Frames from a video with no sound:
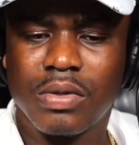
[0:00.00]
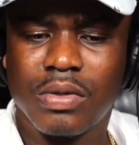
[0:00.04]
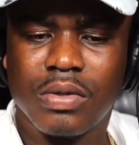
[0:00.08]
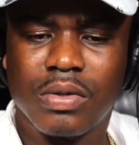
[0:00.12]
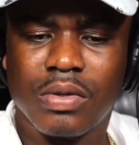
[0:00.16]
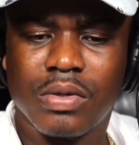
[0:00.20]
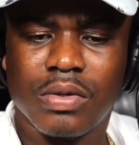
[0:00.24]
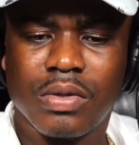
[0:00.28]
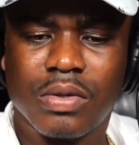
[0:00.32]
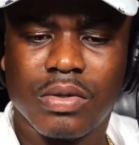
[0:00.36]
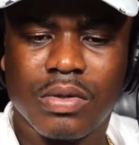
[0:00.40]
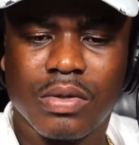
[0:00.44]

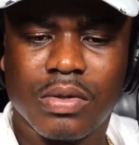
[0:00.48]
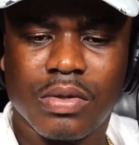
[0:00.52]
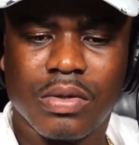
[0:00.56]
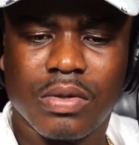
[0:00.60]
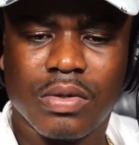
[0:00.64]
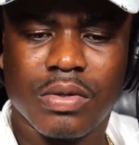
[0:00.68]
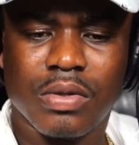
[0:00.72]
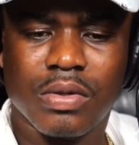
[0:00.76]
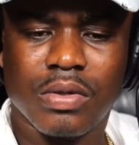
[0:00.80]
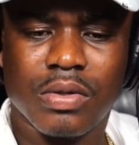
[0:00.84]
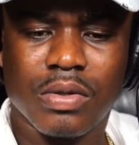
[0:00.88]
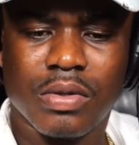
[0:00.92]

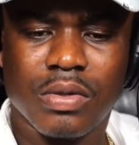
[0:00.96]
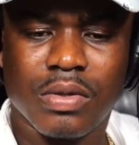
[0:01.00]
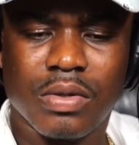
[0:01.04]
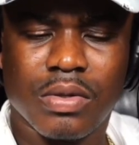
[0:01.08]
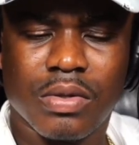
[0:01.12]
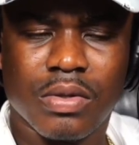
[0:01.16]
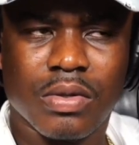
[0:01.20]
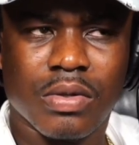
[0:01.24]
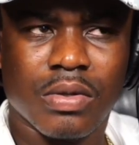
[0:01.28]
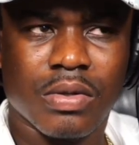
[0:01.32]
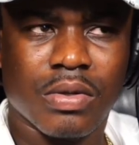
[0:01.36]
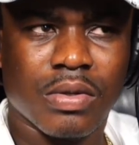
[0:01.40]

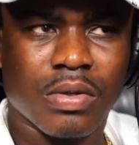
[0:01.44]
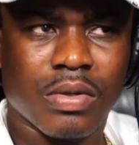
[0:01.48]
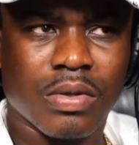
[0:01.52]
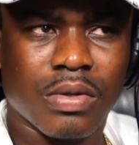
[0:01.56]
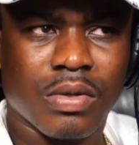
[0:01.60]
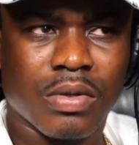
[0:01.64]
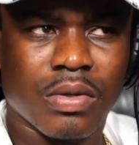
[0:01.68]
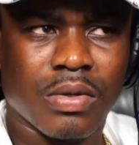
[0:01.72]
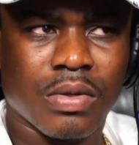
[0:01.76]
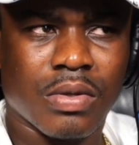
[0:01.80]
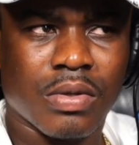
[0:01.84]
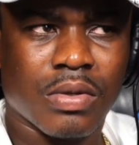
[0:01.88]

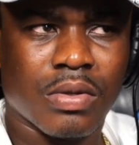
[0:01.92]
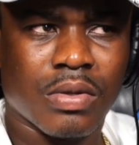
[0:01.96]
Nothing is said.